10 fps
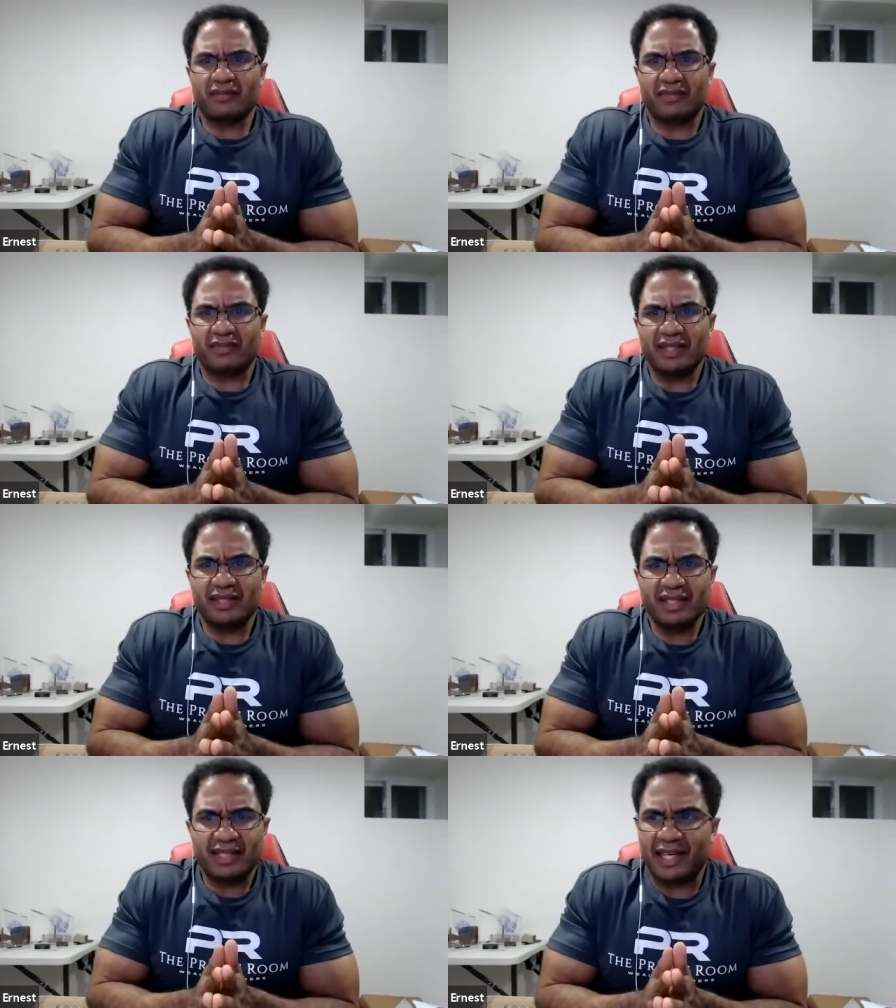
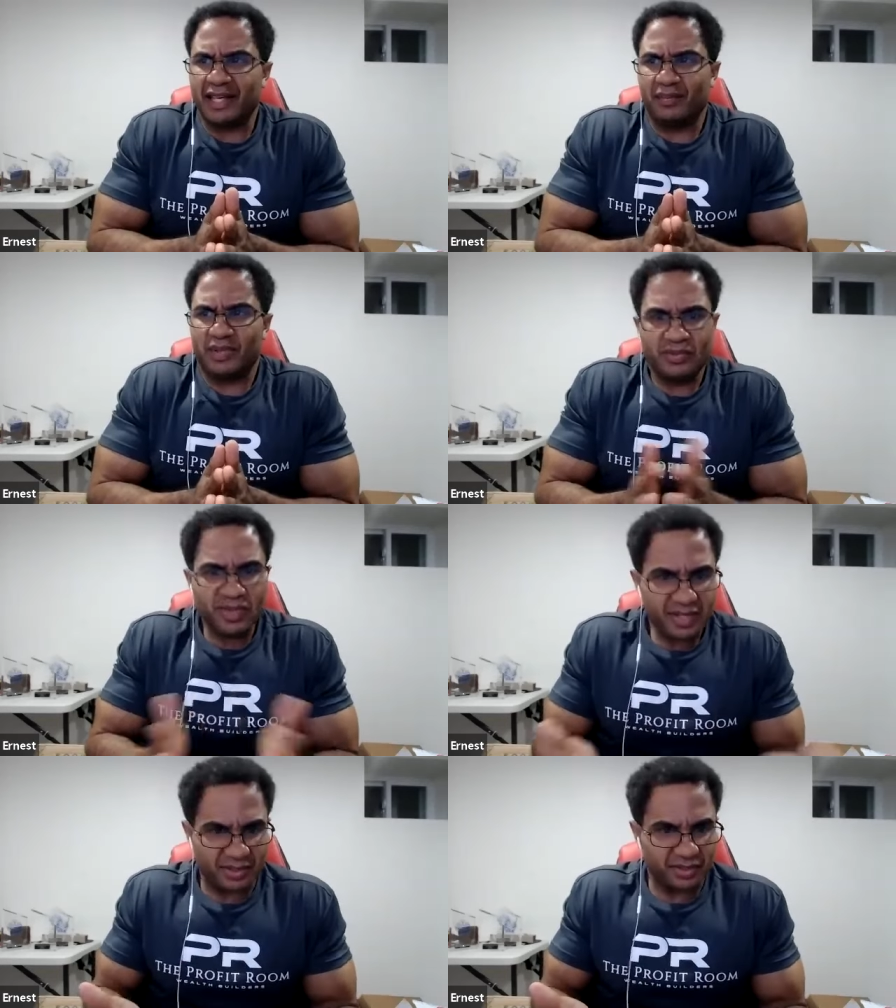this can't be
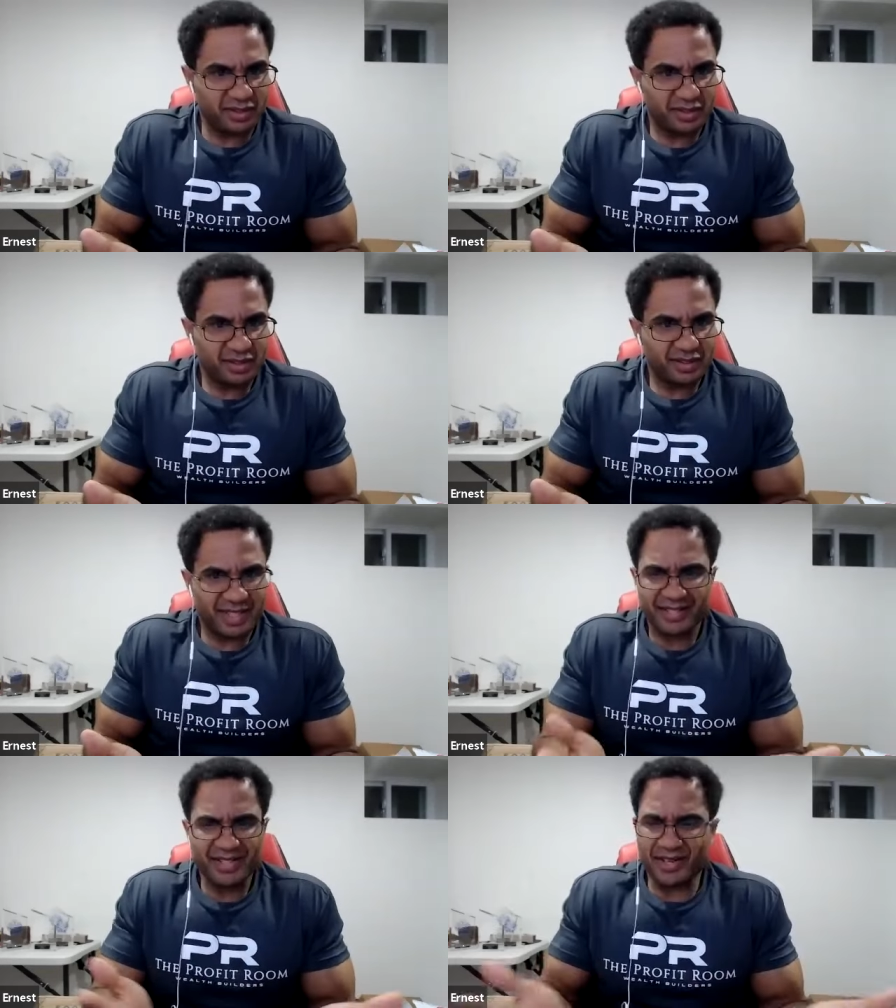real.
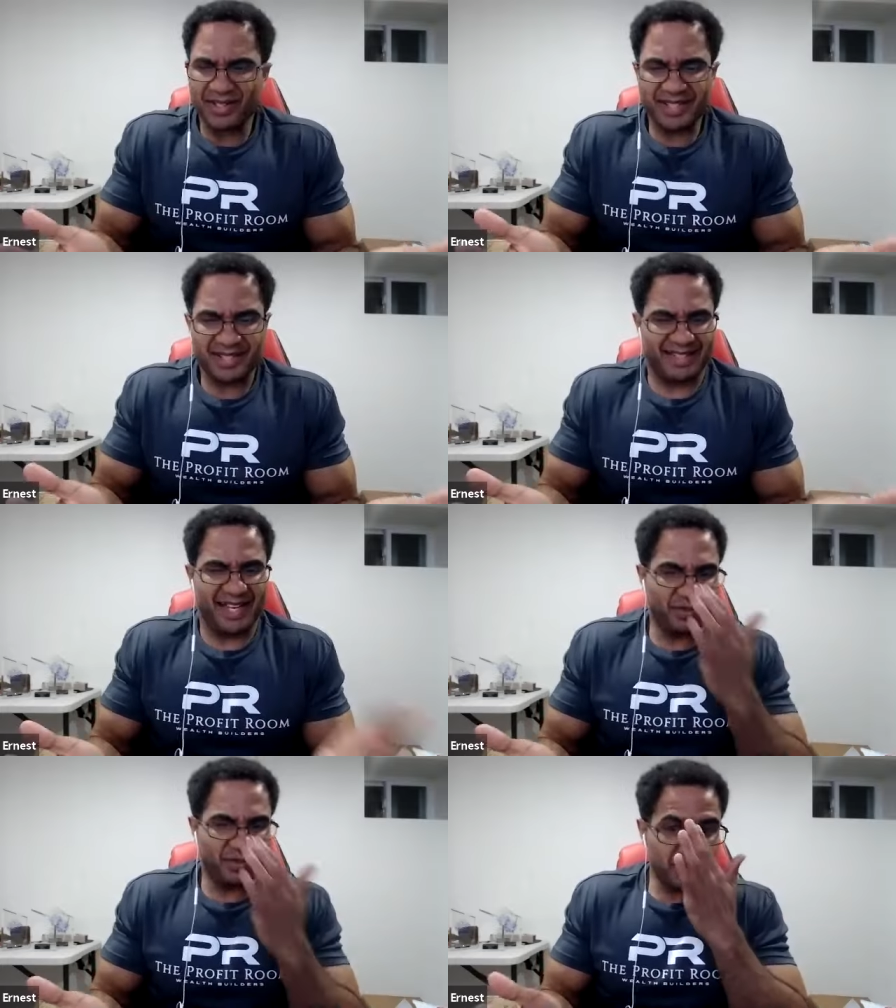Like, no, this is
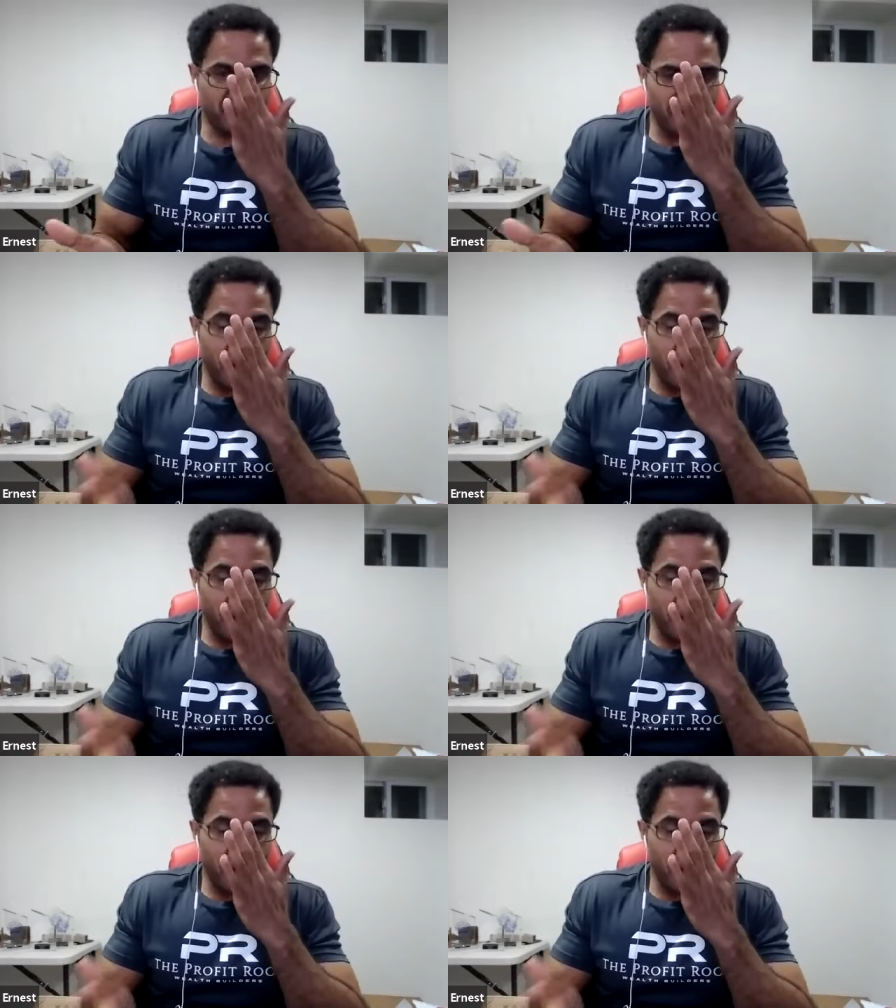not real.